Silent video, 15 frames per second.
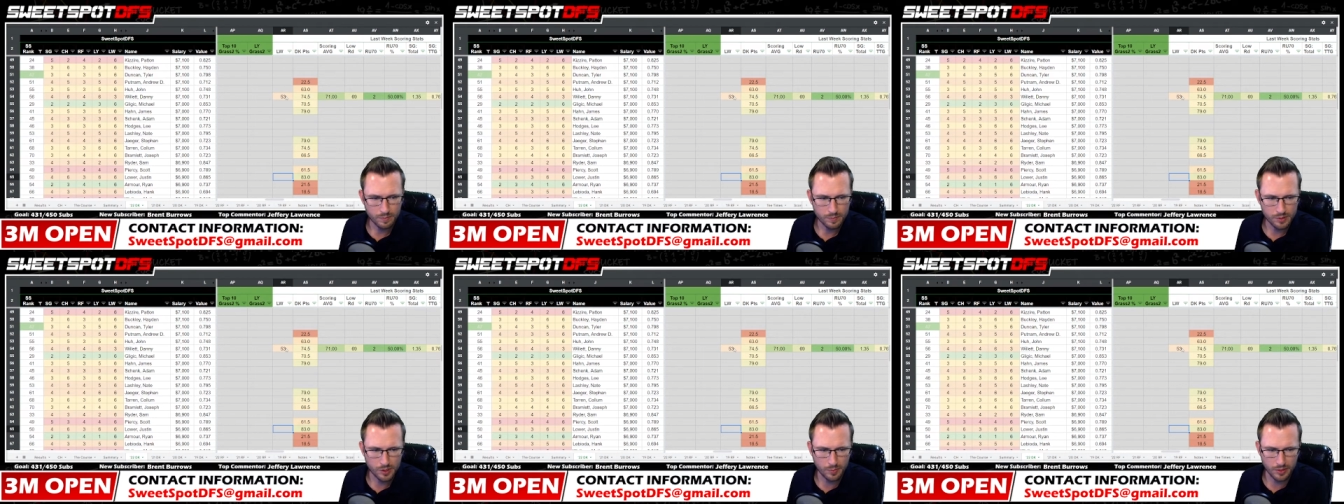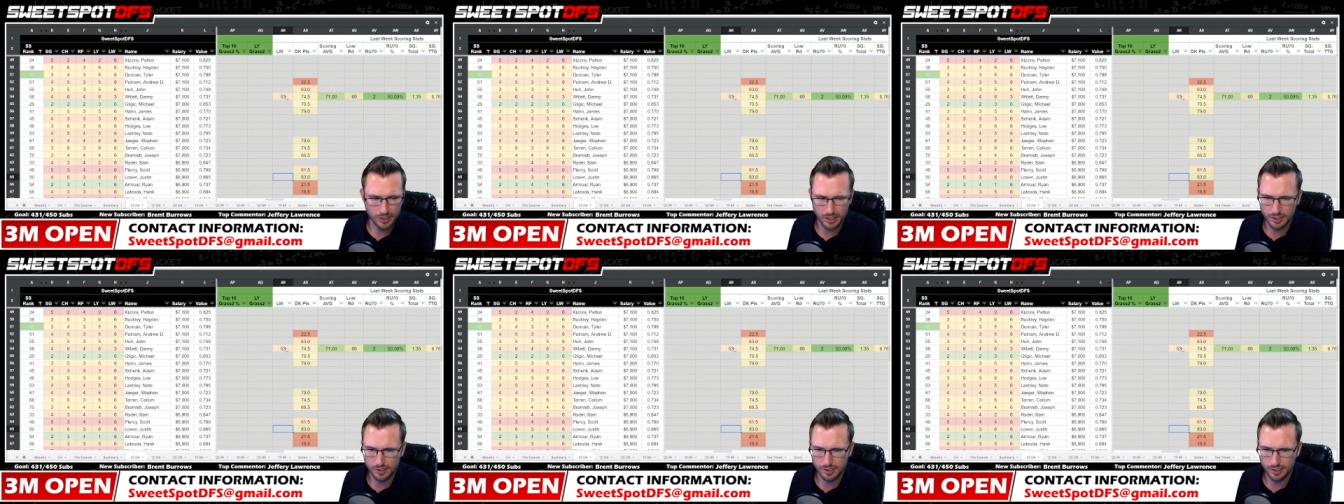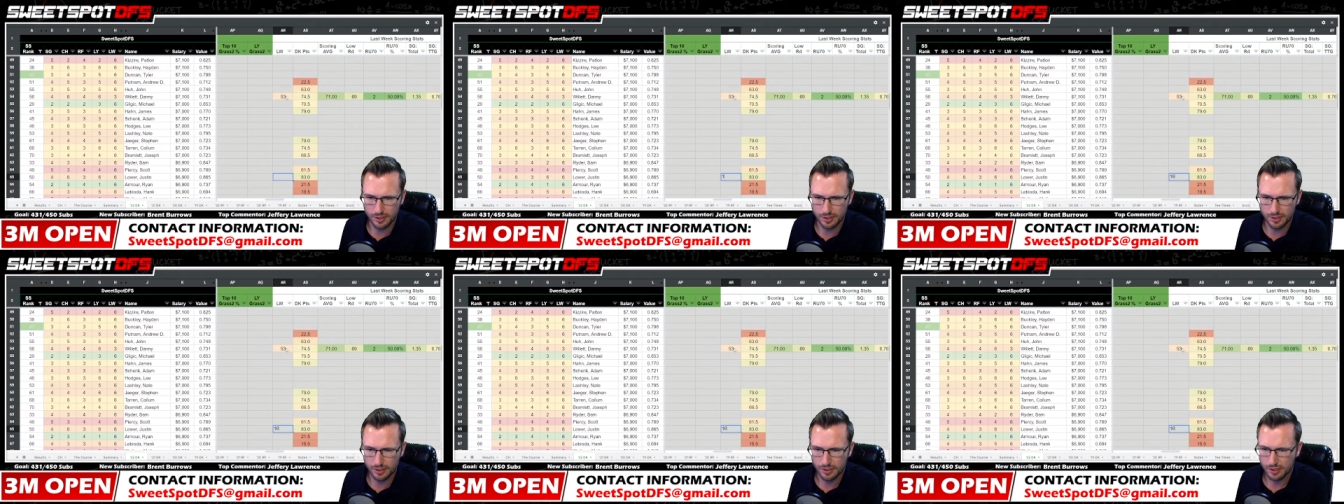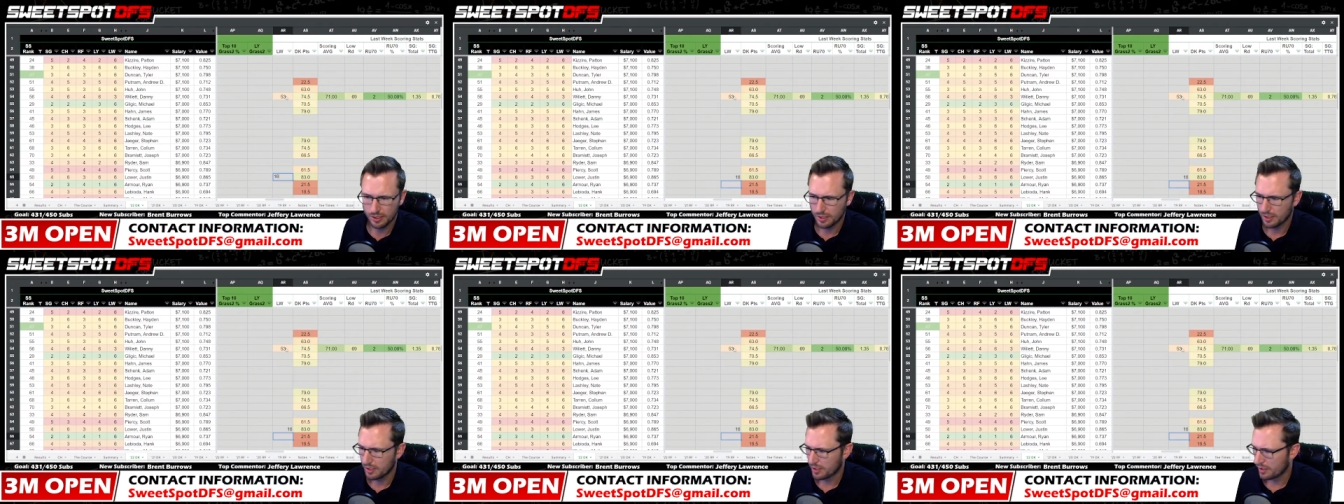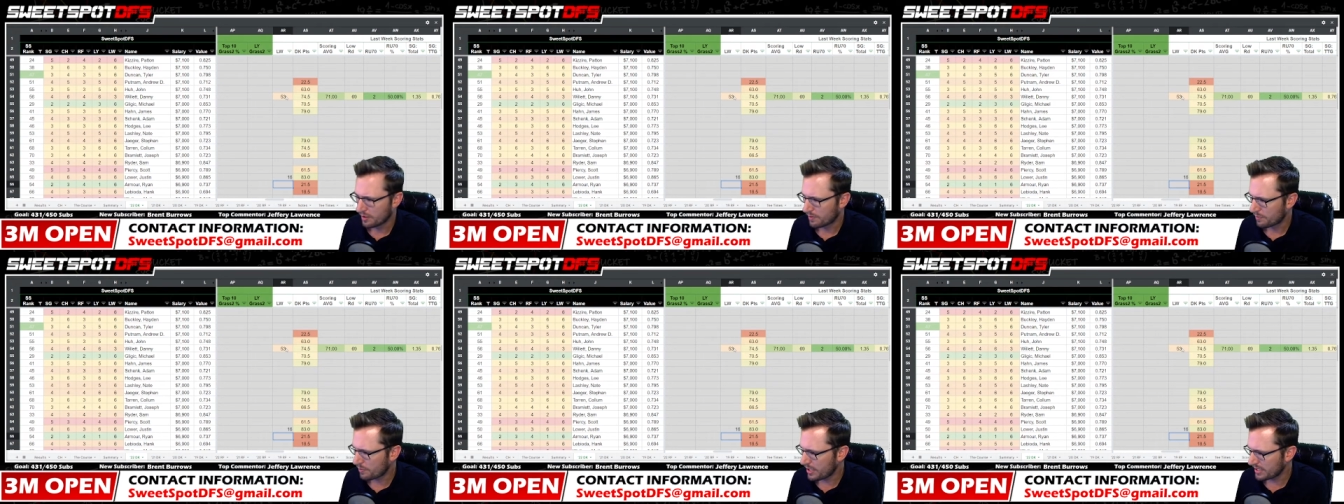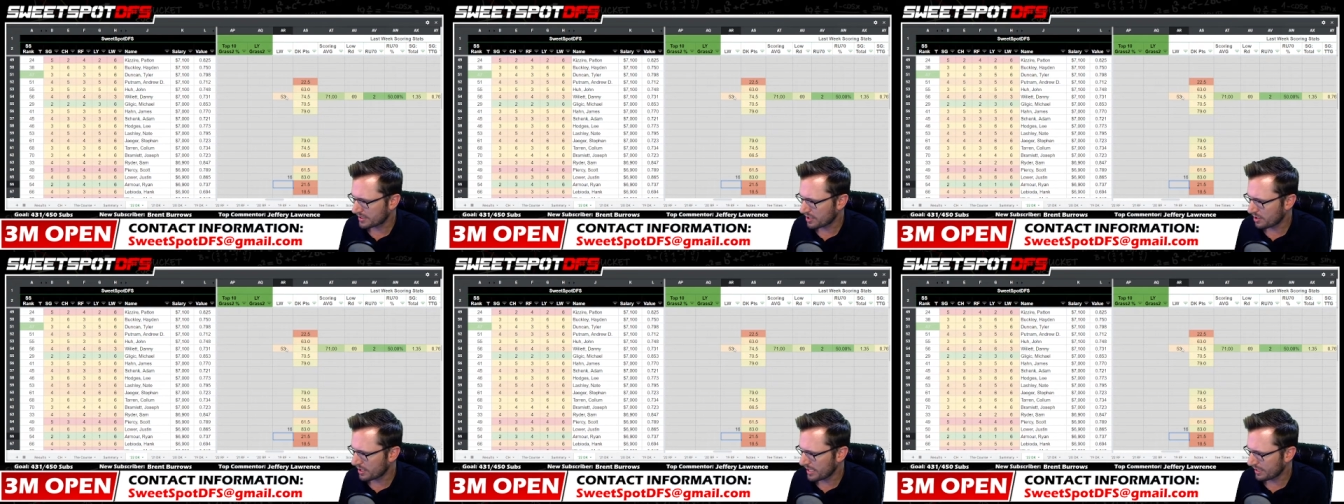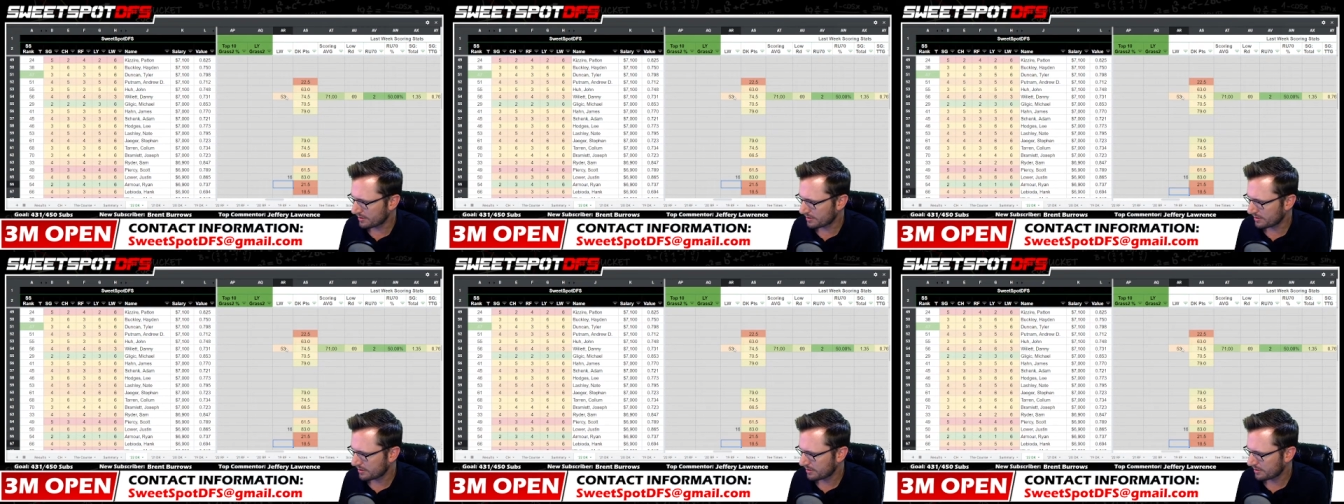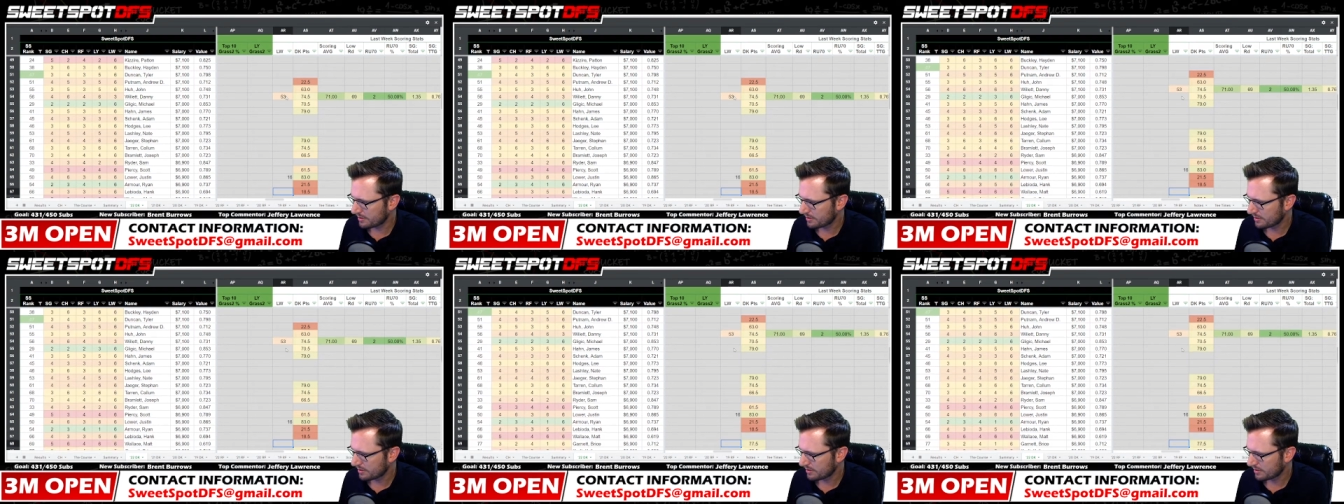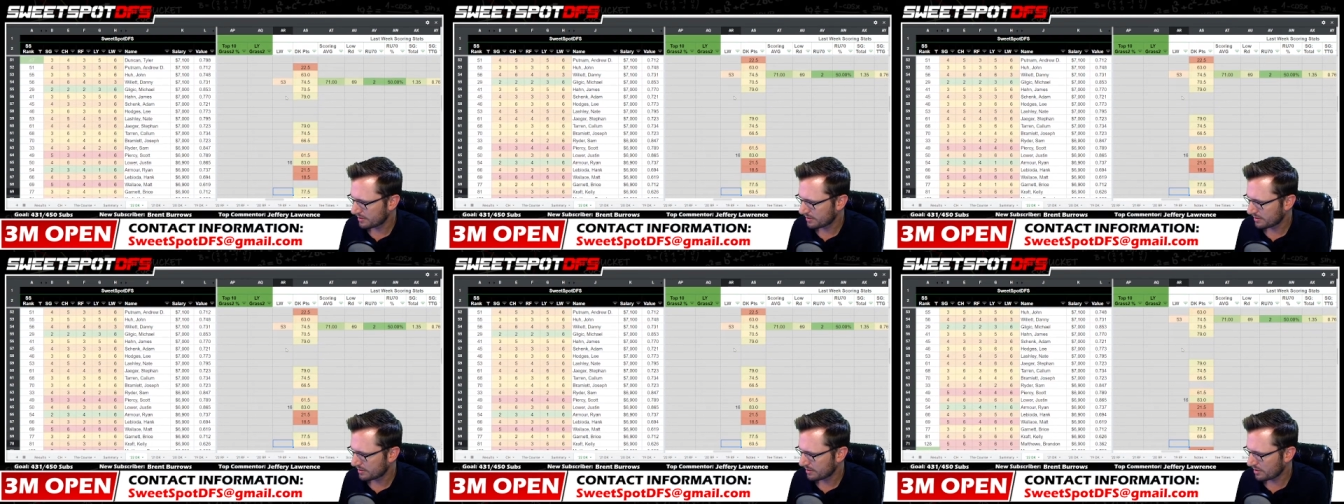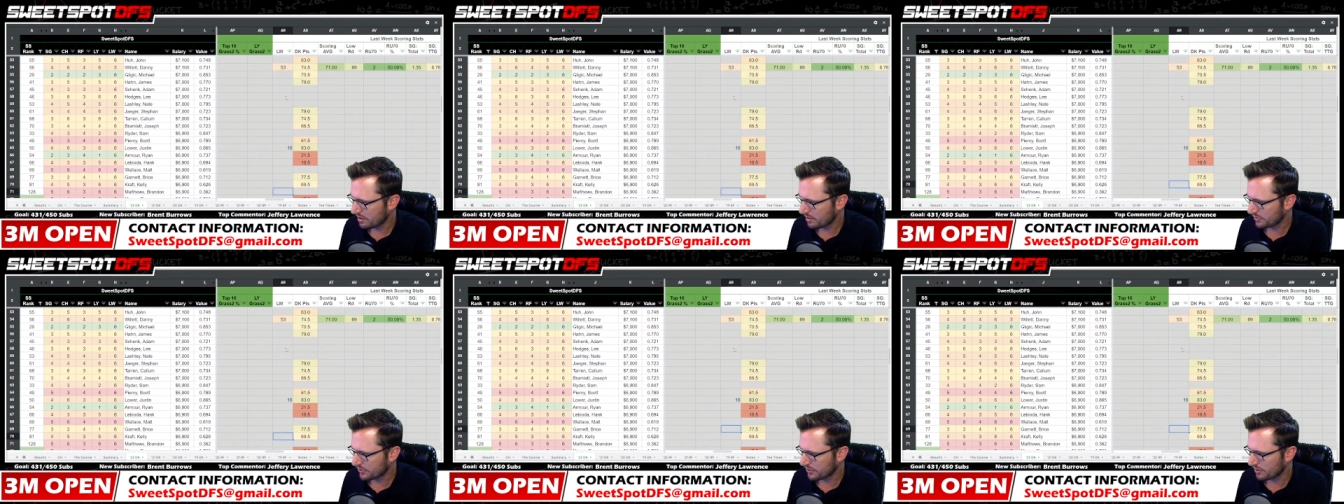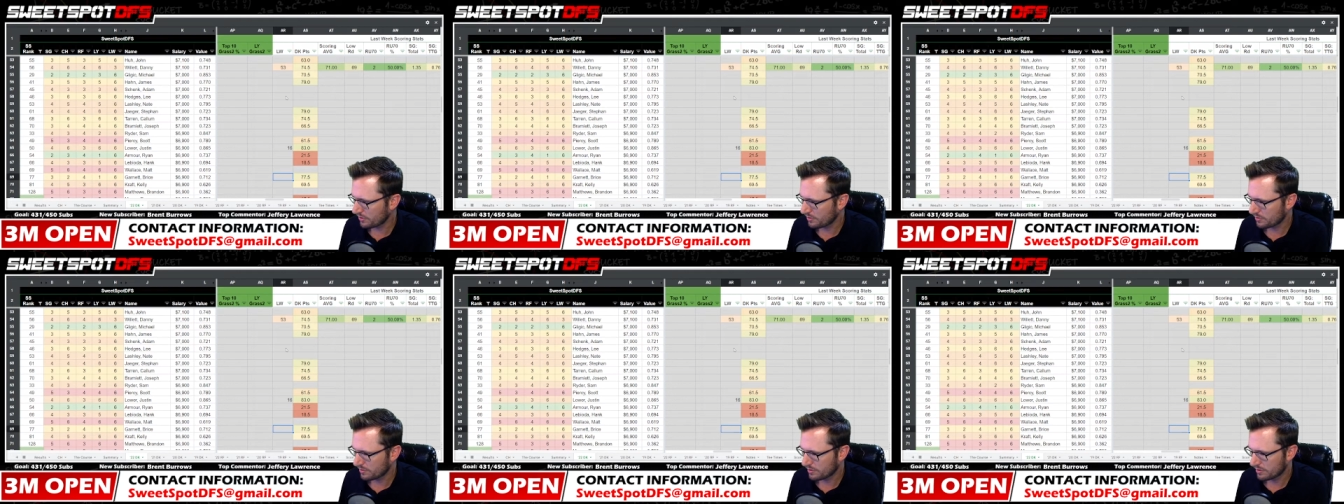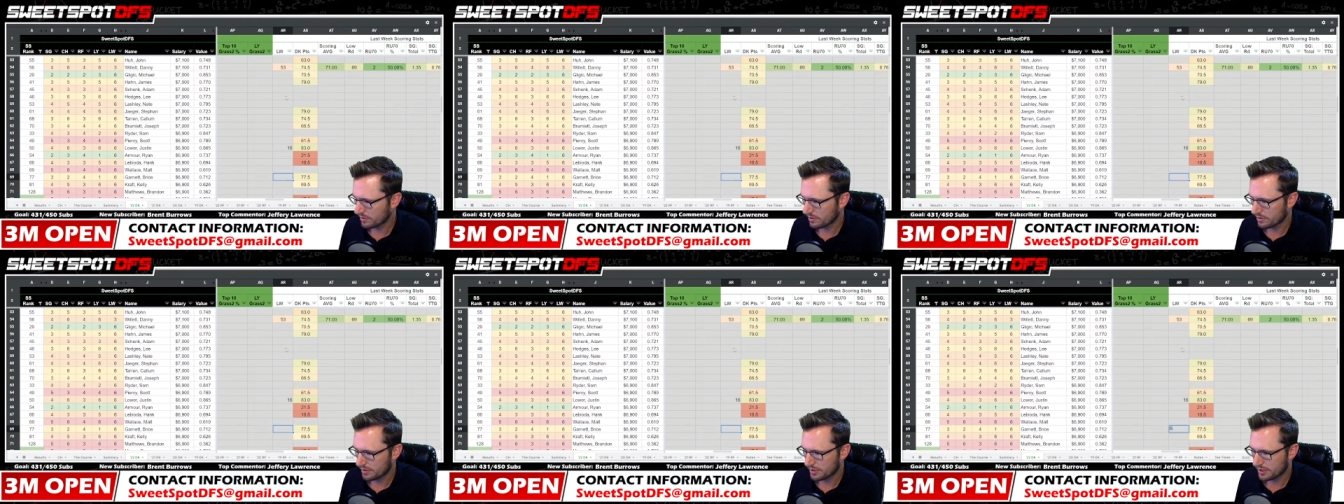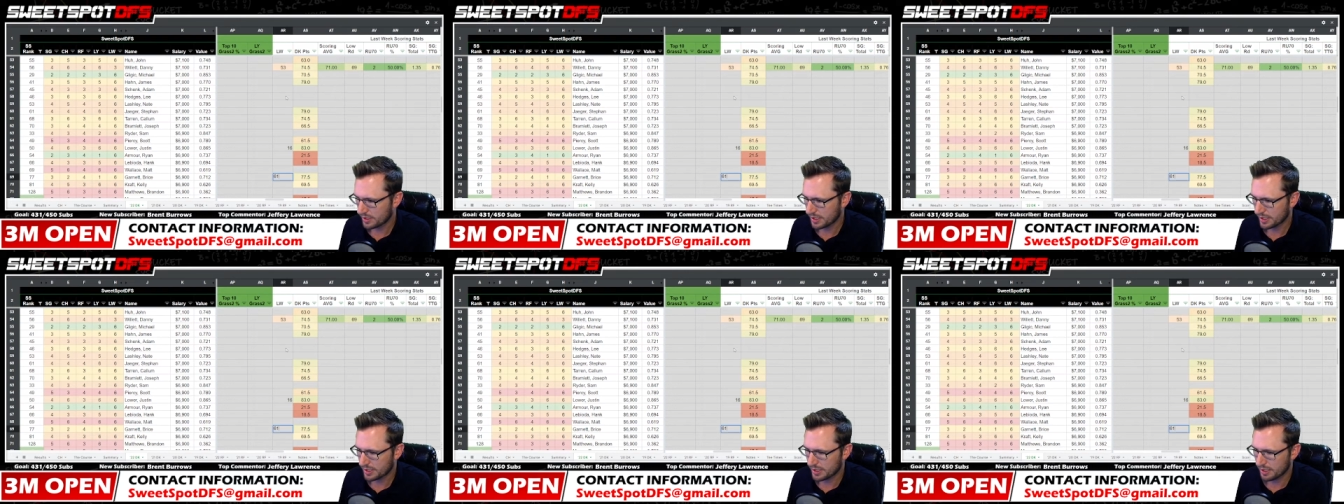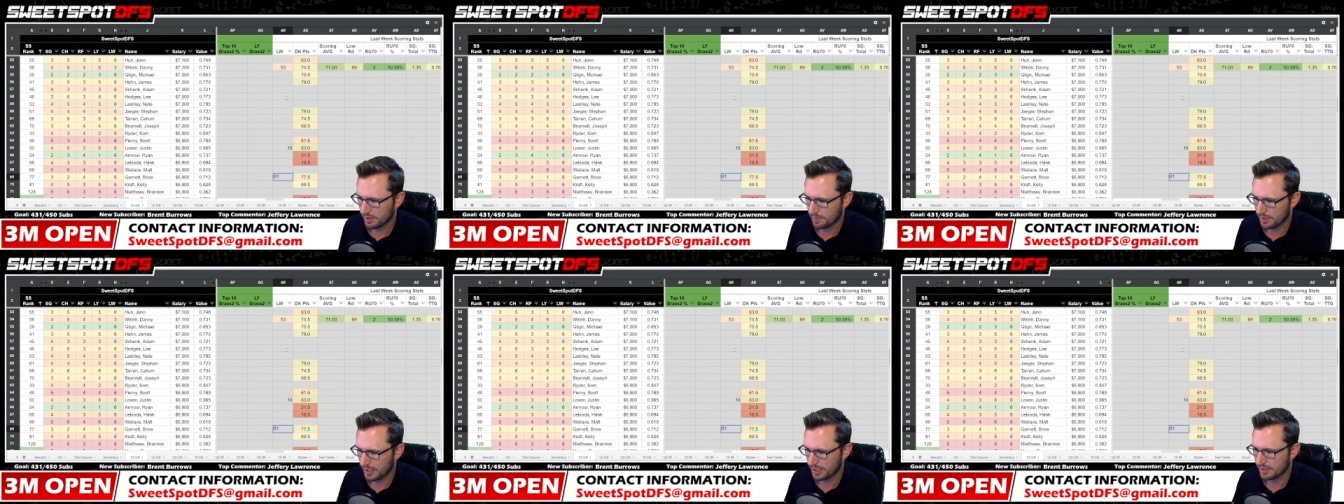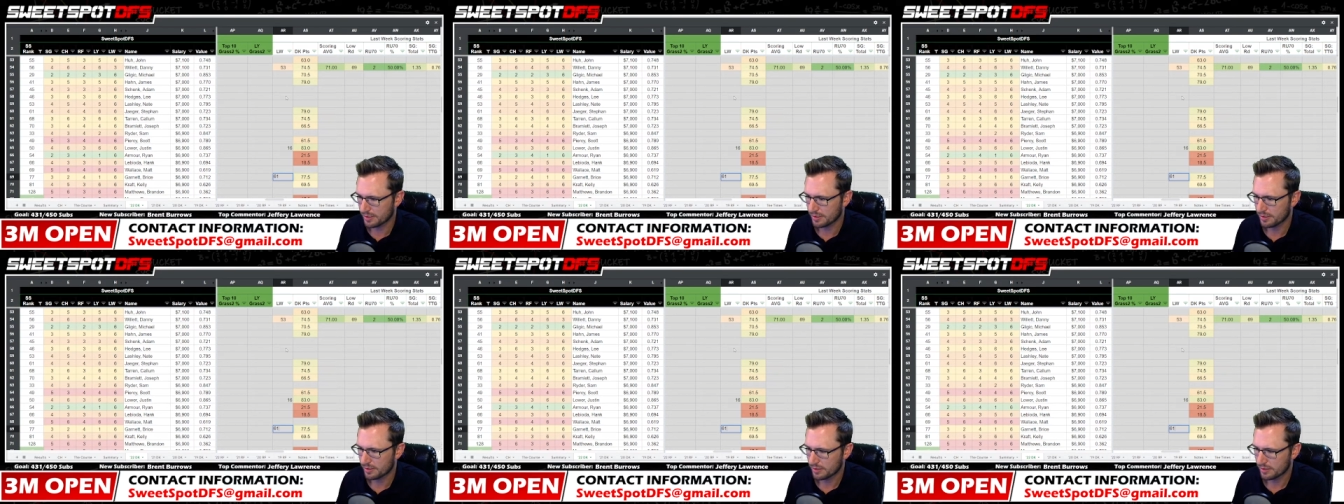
Someone to consider. Brice Garnett, also 16th place.